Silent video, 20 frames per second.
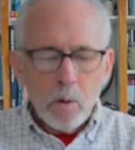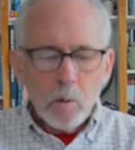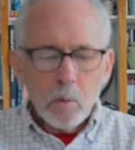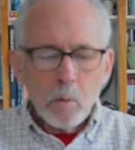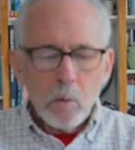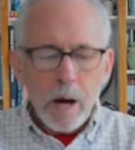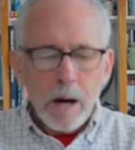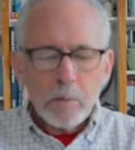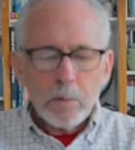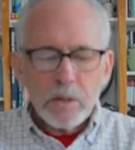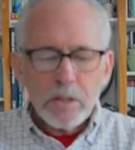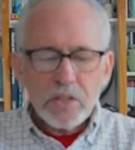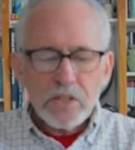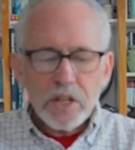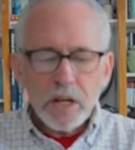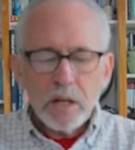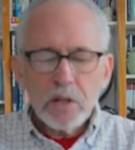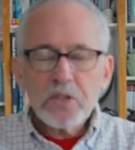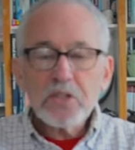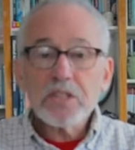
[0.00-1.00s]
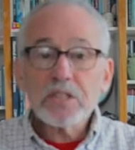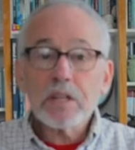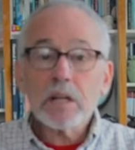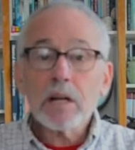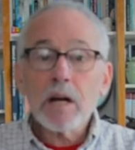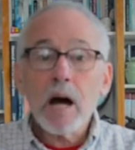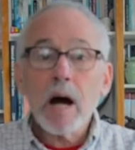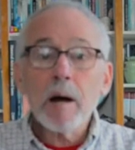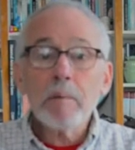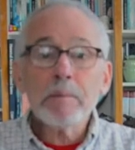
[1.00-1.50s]
What results is a
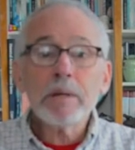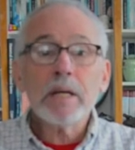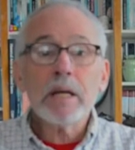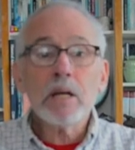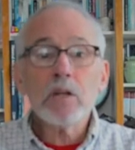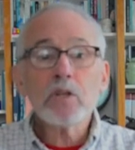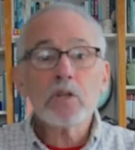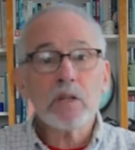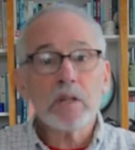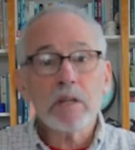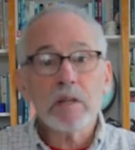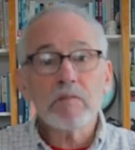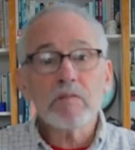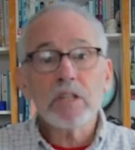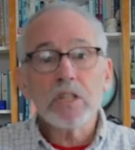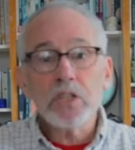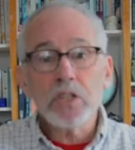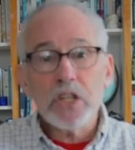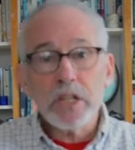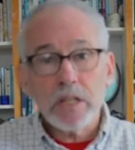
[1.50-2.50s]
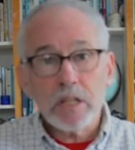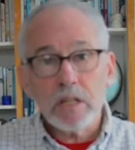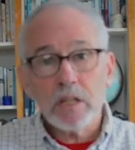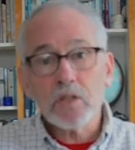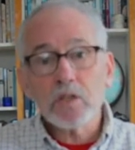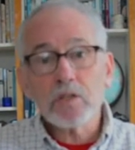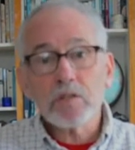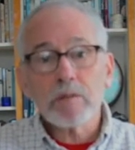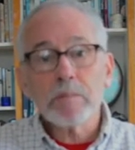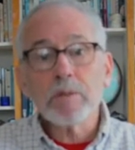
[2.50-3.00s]
combination of the
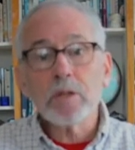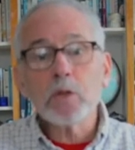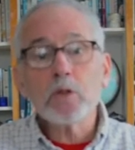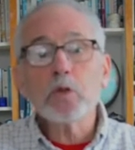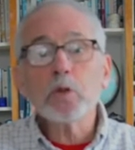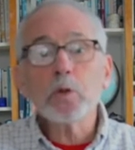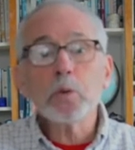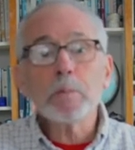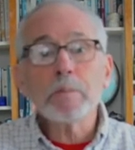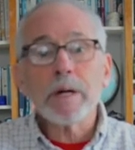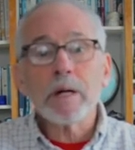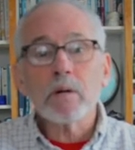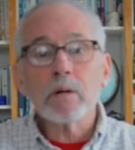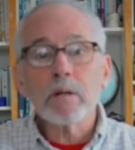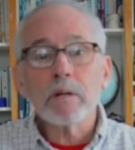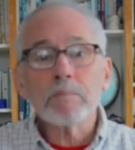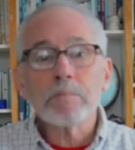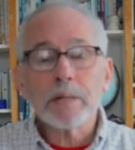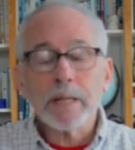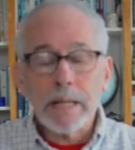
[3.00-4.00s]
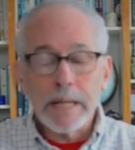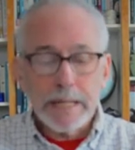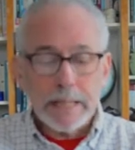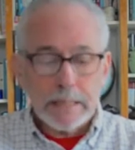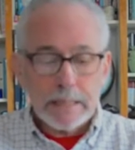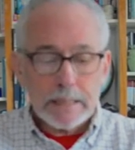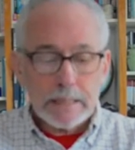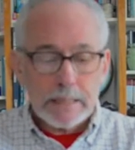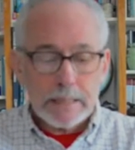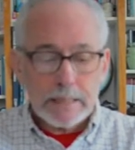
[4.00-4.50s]
genes from the two parent
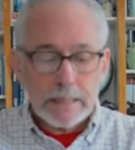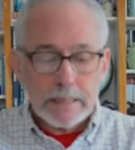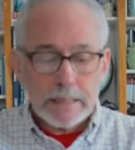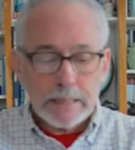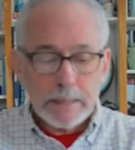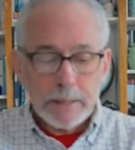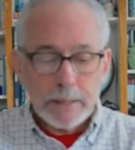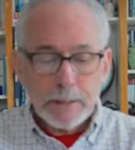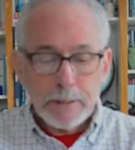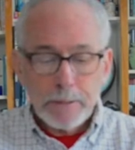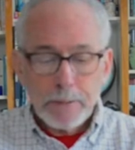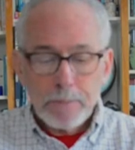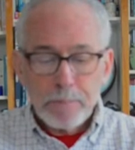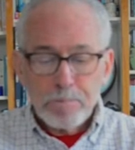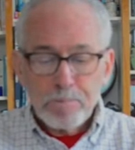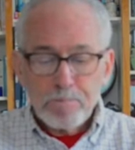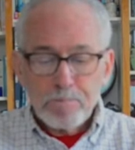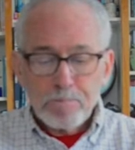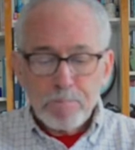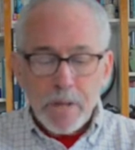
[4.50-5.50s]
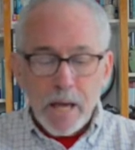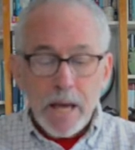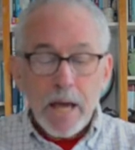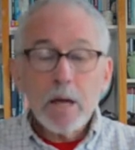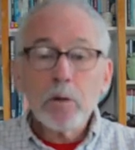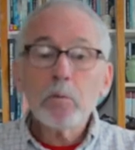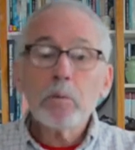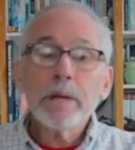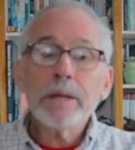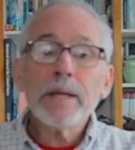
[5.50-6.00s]
plants.
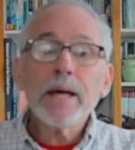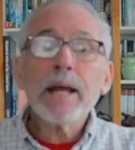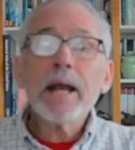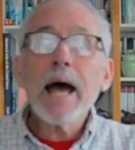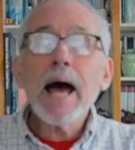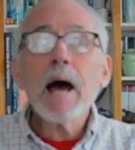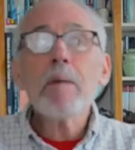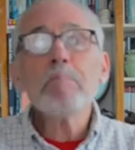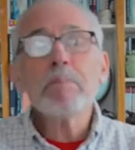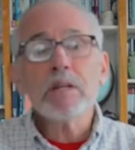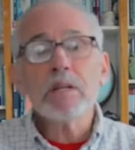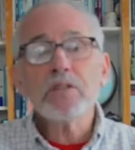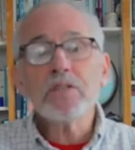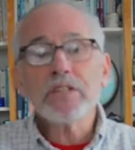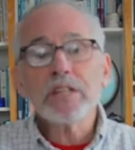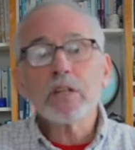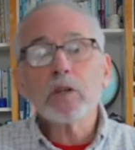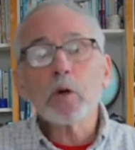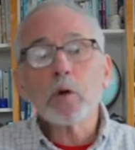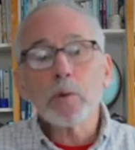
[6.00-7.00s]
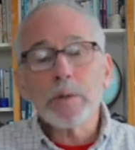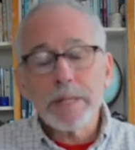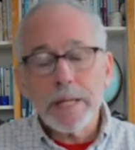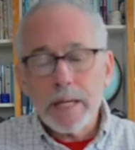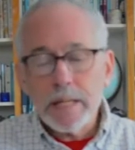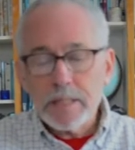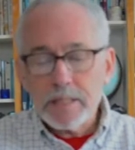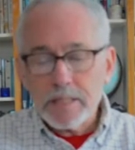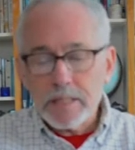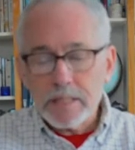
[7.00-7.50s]
And when that happens, it
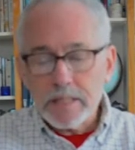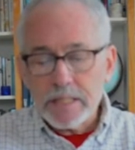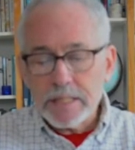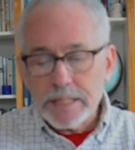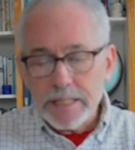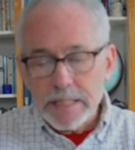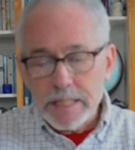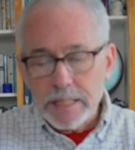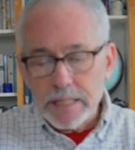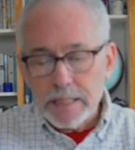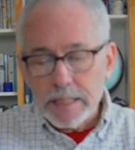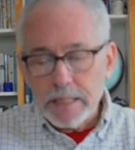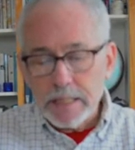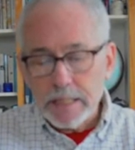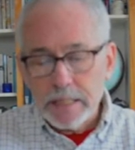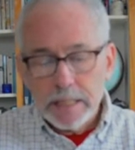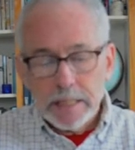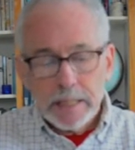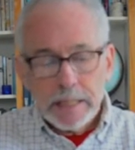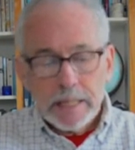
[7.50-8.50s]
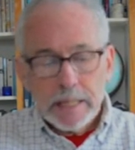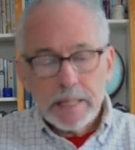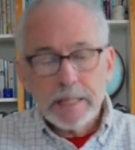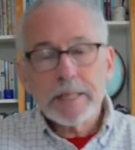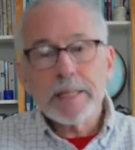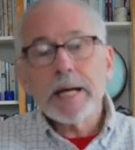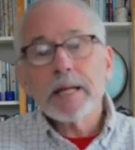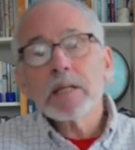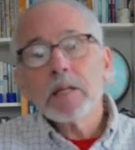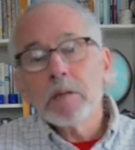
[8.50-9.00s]
creates a seed
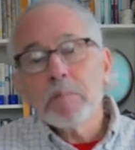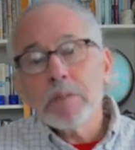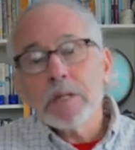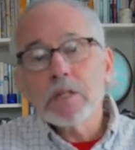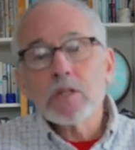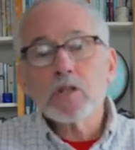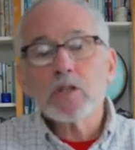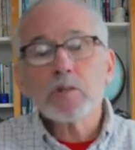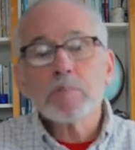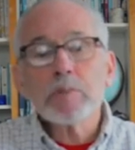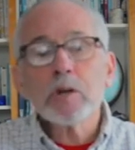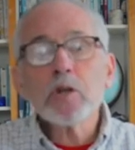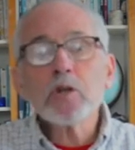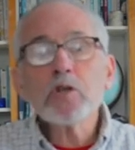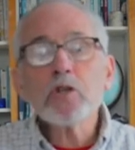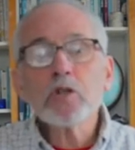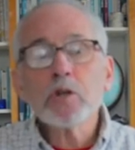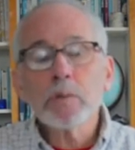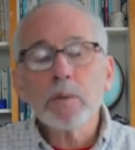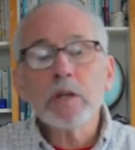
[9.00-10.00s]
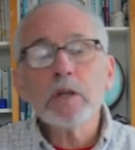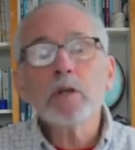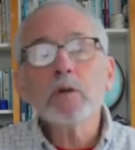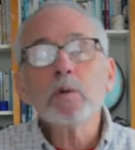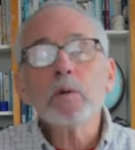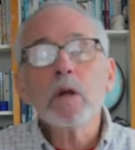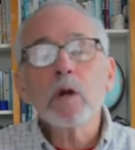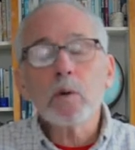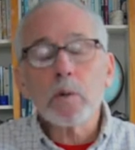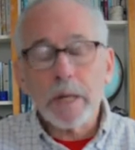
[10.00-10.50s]
that can be dispersed to a
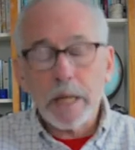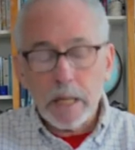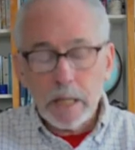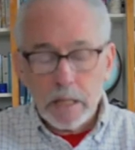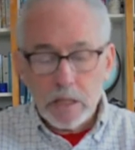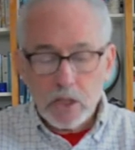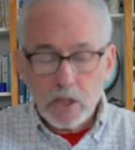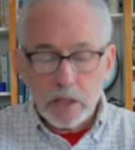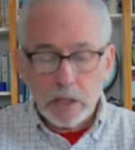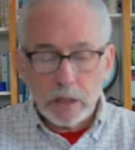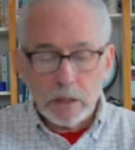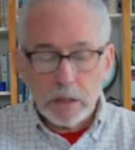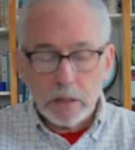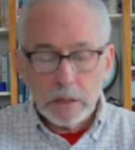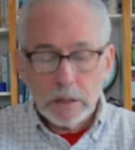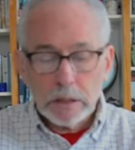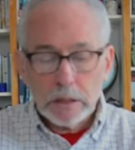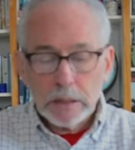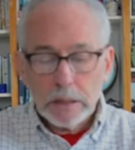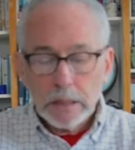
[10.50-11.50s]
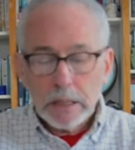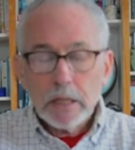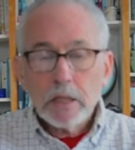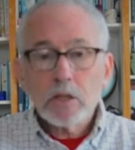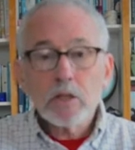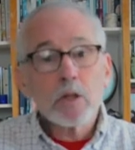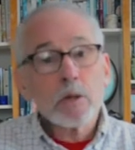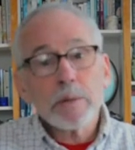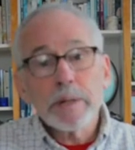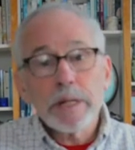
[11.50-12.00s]
new location
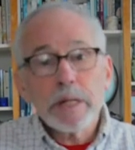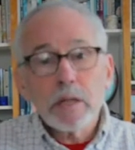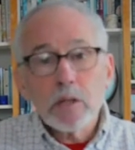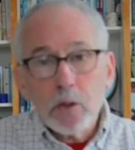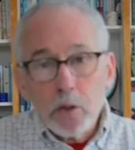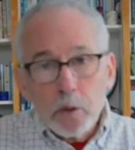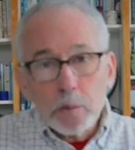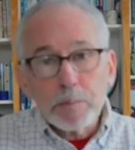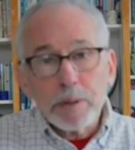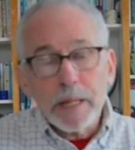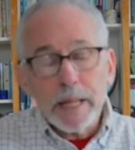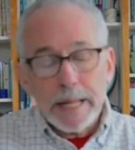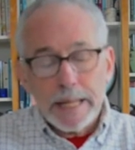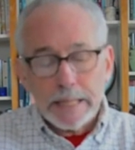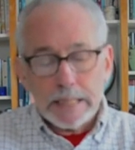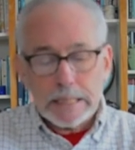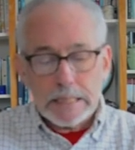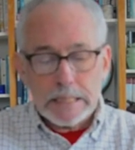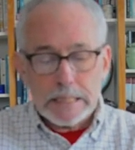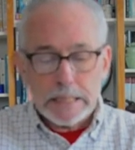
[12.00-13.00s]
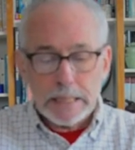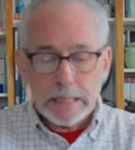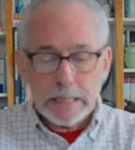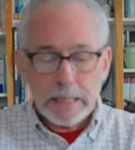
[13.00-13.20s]
to create a new plant.